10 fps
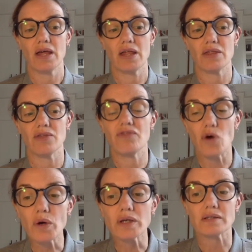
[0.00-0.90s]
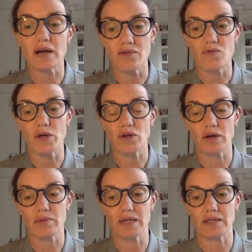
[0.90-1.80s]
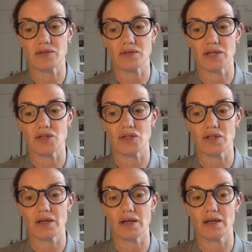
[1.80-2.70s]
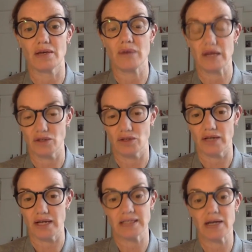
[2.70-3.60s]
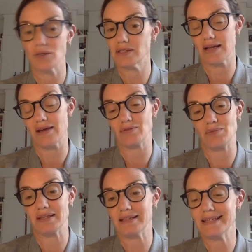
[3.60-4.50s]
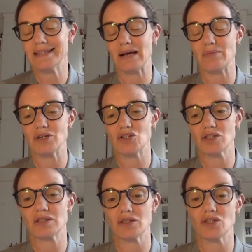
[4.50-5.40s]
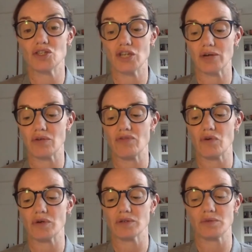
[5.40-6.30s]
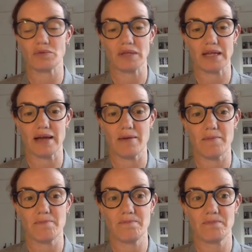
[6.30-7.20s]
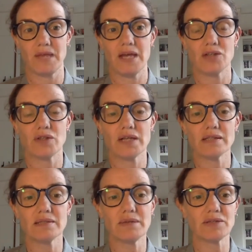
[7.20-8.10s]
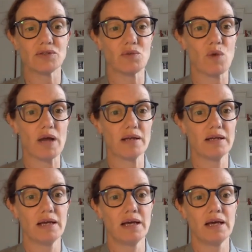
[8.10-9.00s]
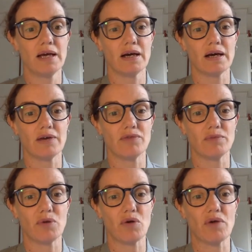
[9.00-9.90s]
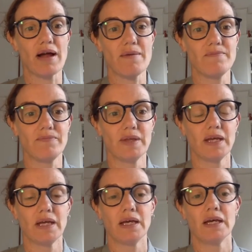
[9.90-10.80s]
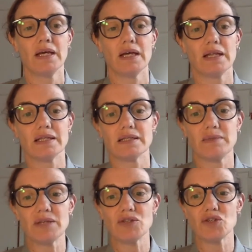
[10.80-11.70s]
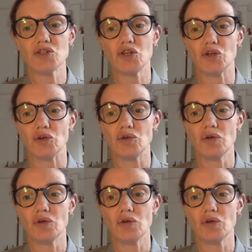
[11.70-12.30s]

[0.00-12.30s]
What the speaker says: the focus of what your MA dissertation might look like. Now, it doesn't have to be the detail, but just the general focus will really help. So that's semester 1 of the program. And then semester 2